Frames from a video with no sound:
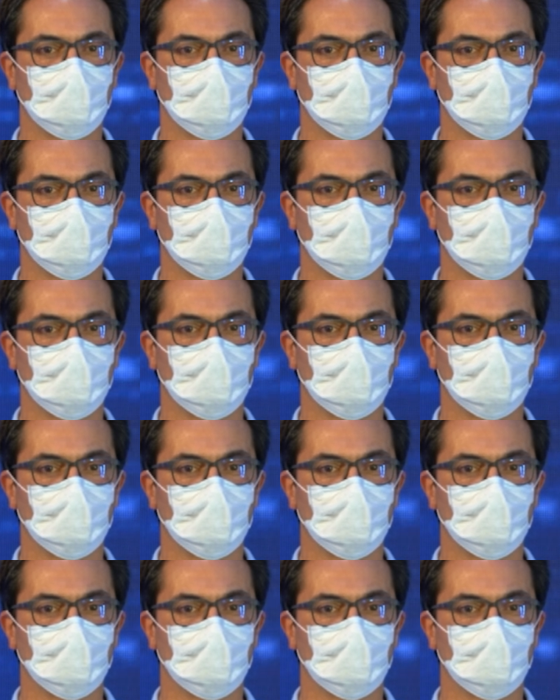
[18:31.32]

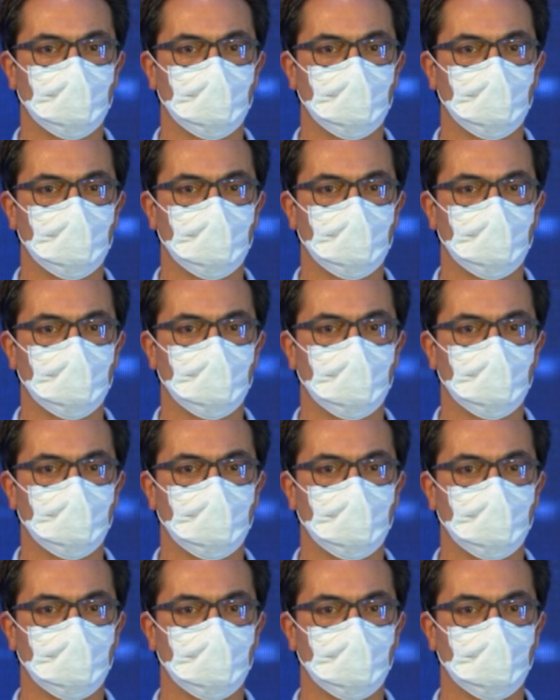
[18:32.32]

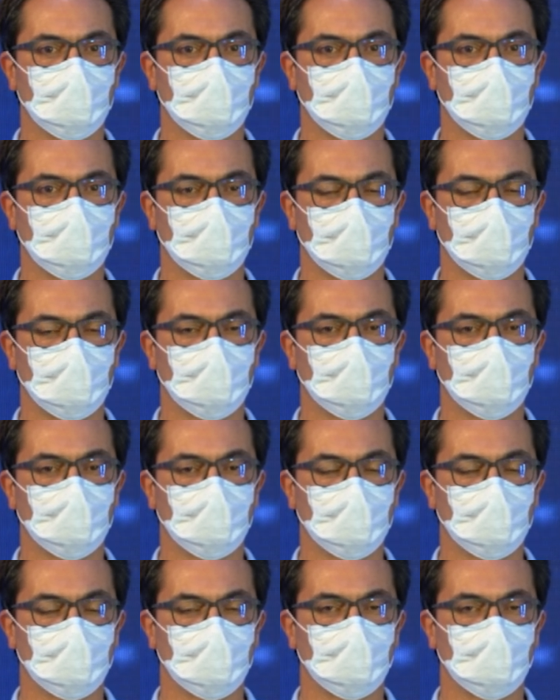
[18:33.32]

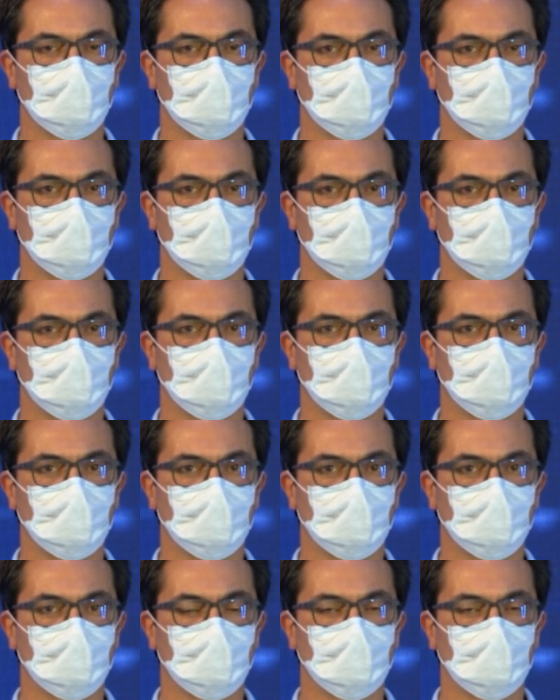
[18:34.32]

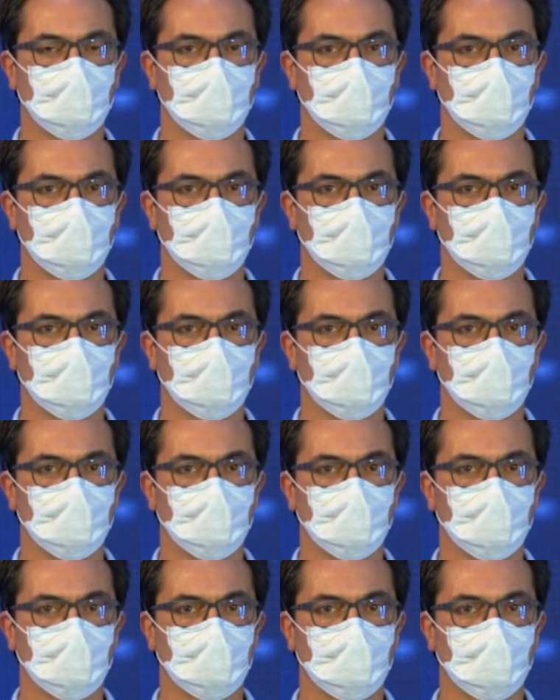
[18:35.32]

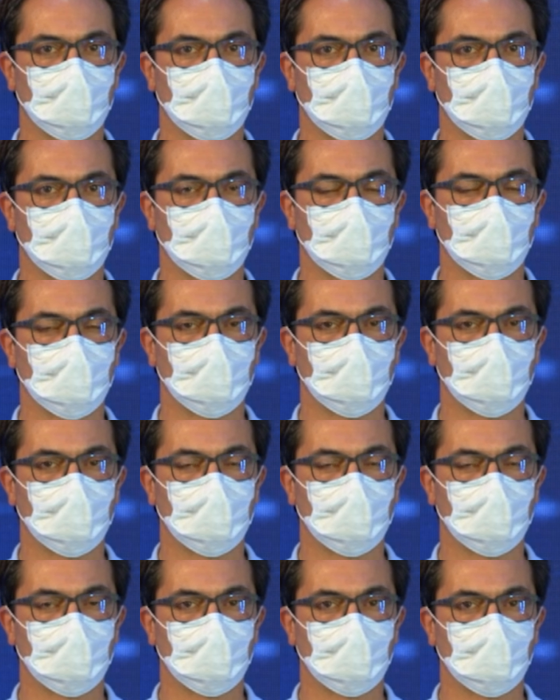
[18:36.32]

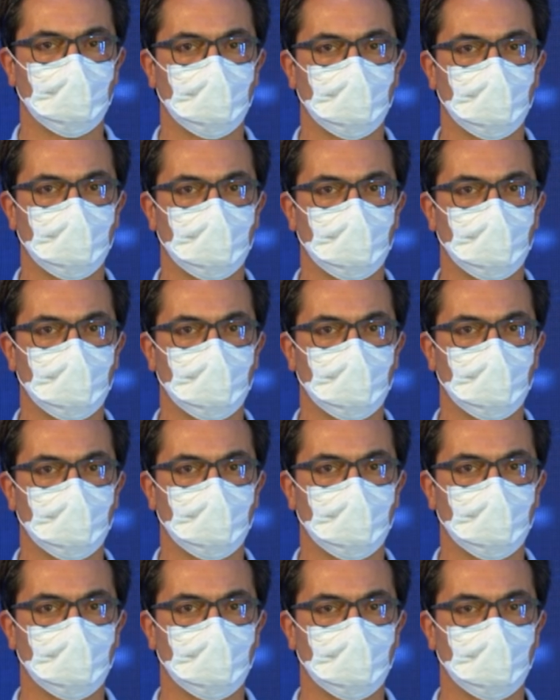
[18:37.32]

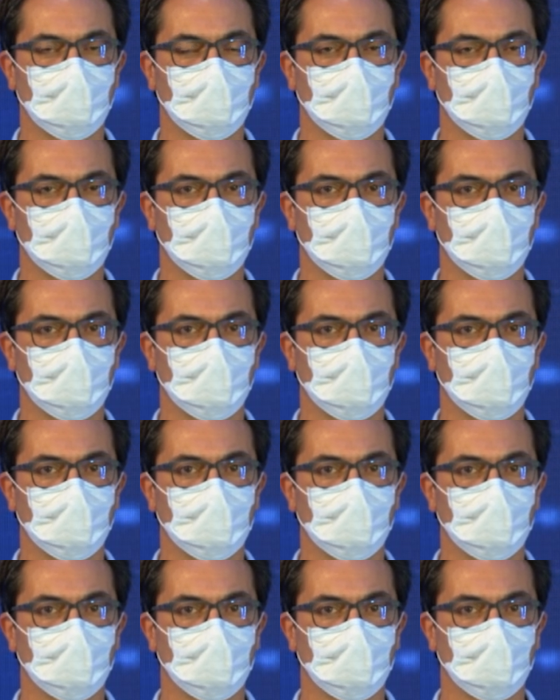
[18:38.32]
(not speaking)